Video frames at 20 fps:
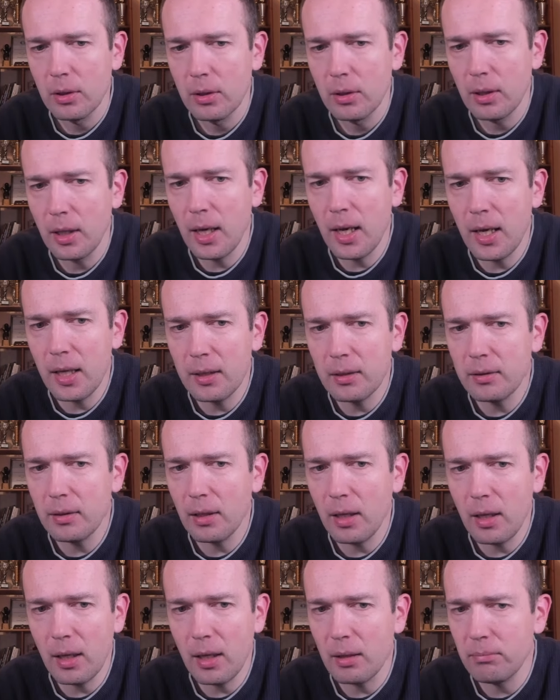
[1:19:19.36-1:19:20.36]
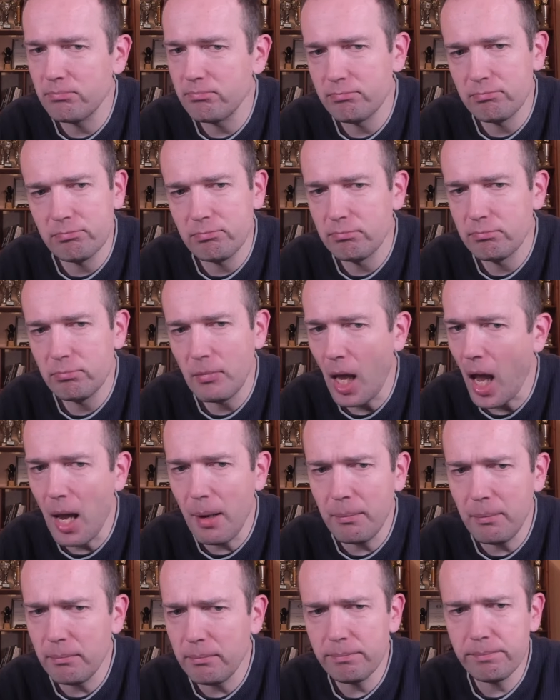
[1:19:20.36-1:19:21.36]
And
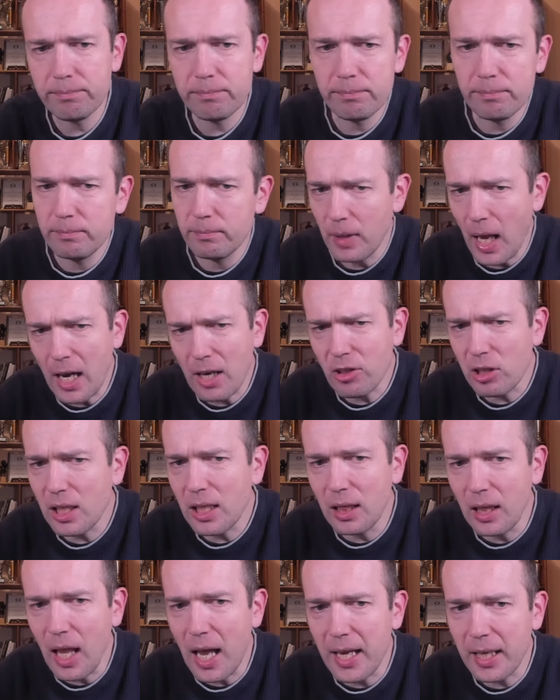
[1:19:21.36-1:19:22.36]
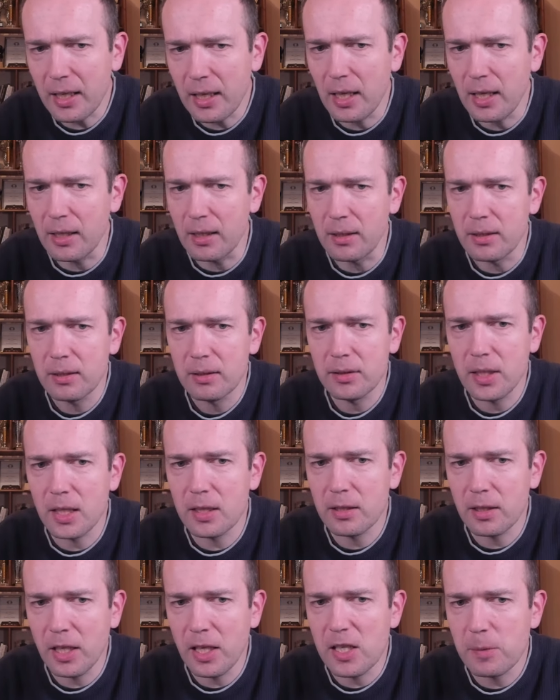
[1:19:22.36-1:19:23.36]
I'm actually liking
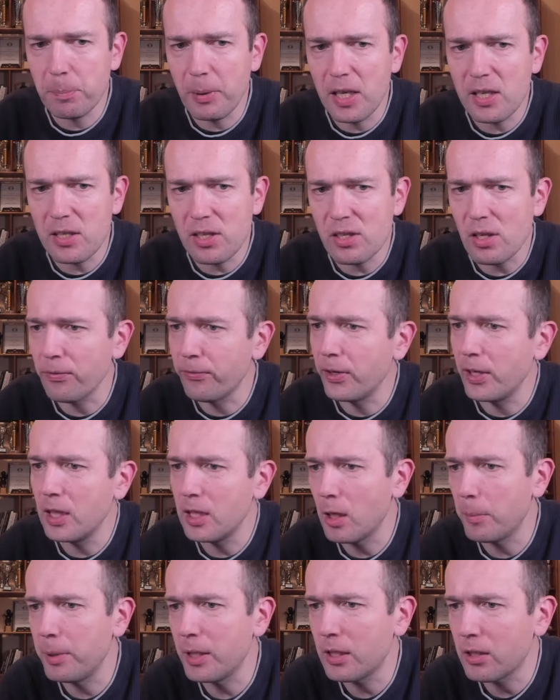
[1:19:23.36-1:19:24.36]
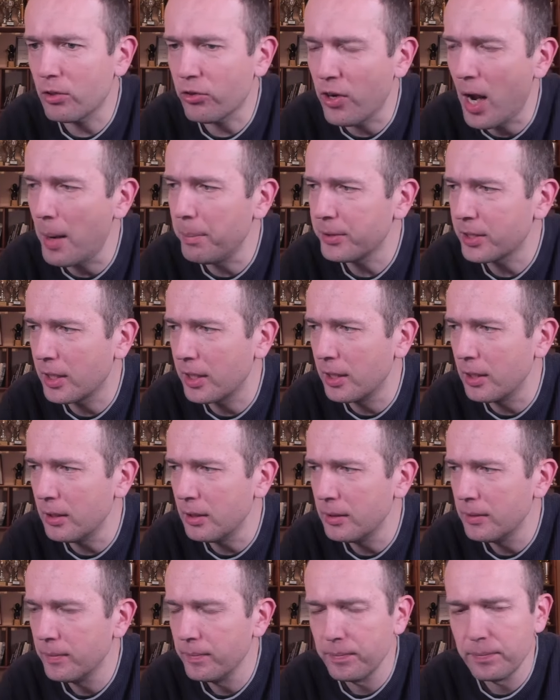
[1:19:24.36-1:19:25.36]
that his pieces are feeling a bit cramped
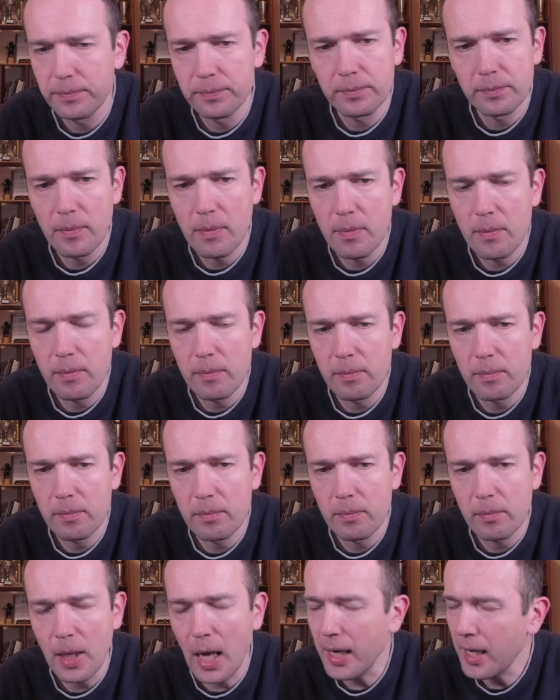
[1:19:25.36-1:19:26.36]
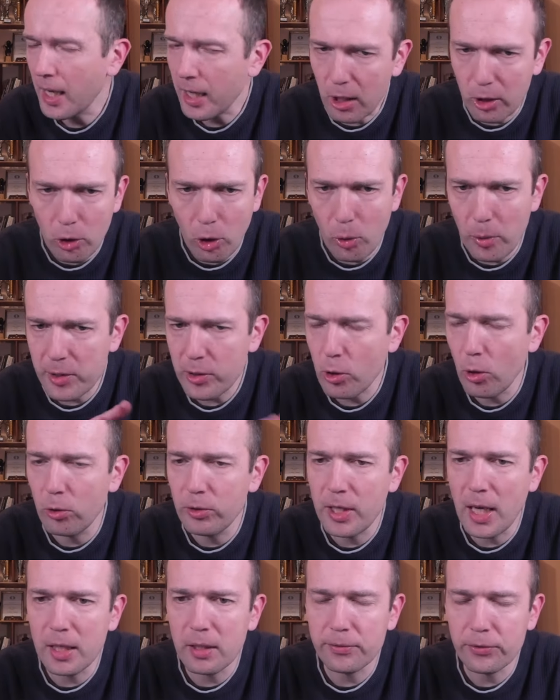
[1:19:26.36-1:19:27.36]
here. And I can always go
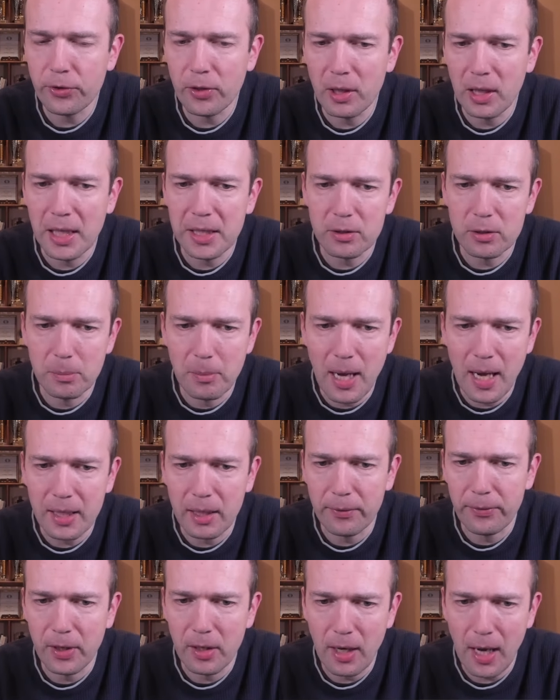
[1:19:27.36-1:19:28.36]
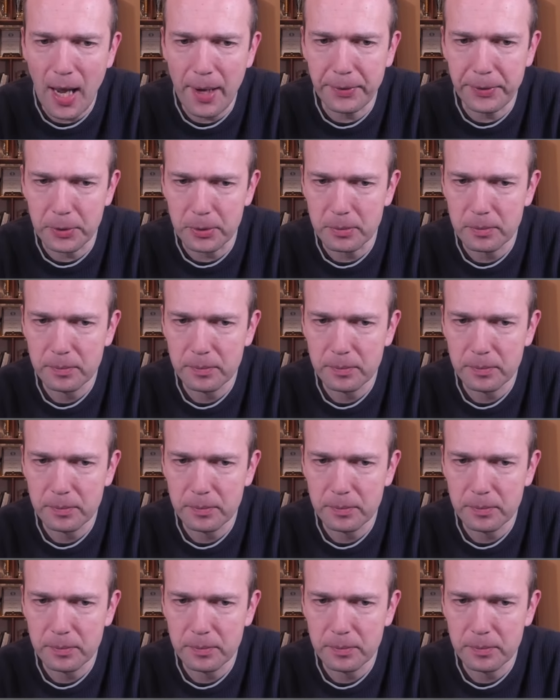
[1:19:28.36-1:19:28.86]
knight f3 later back if I have to.